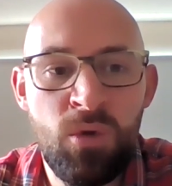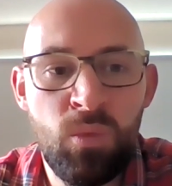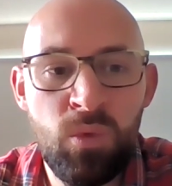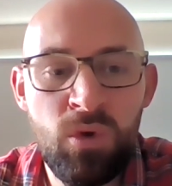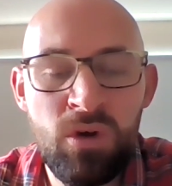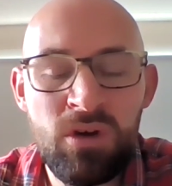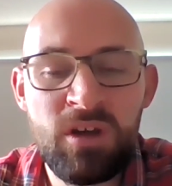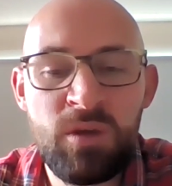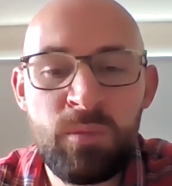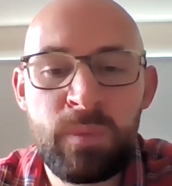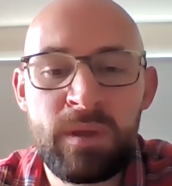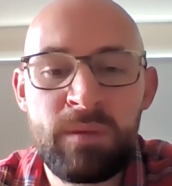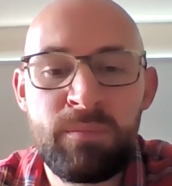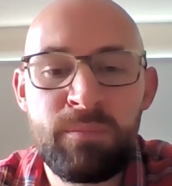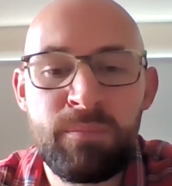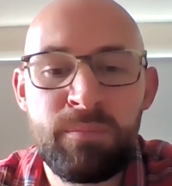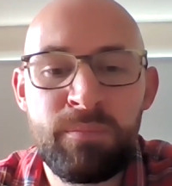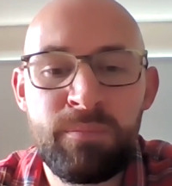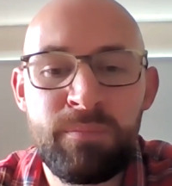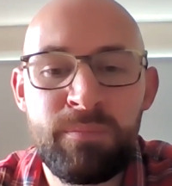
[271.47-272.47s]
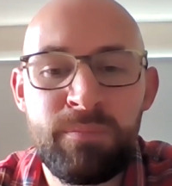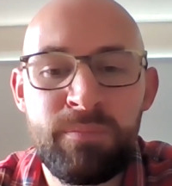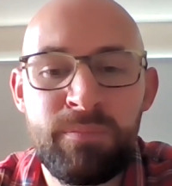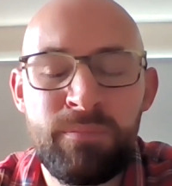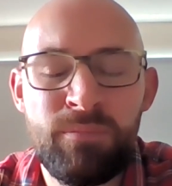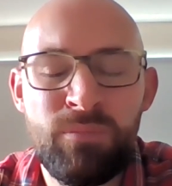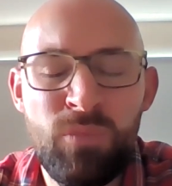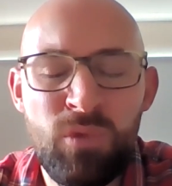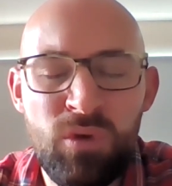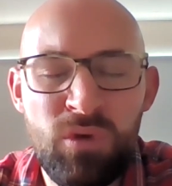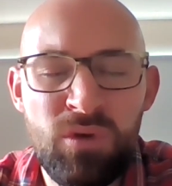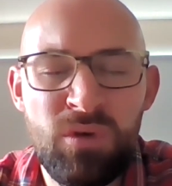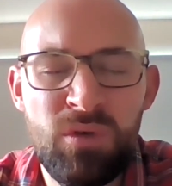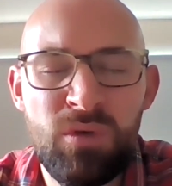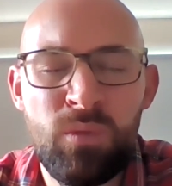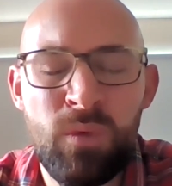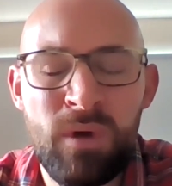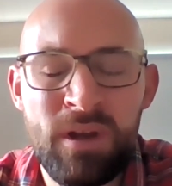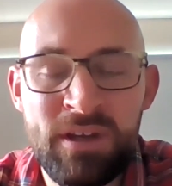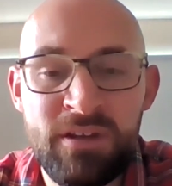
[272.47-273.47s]
what could be
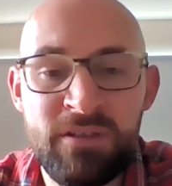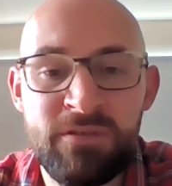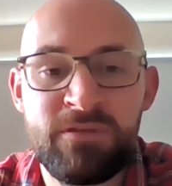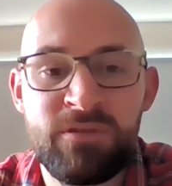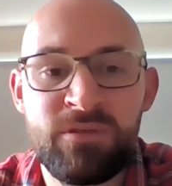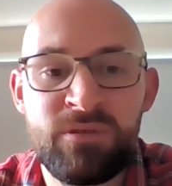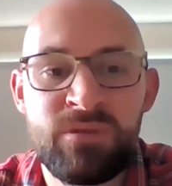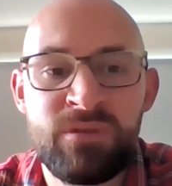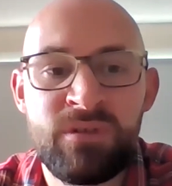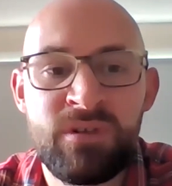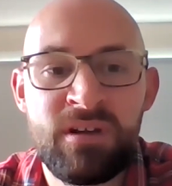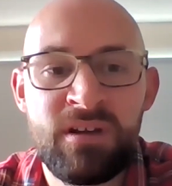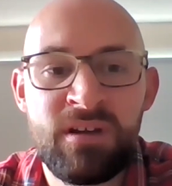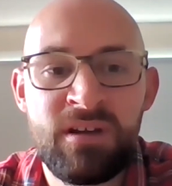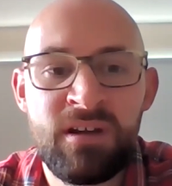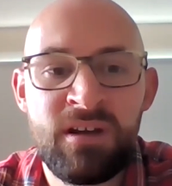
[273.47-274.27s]
more wonderful?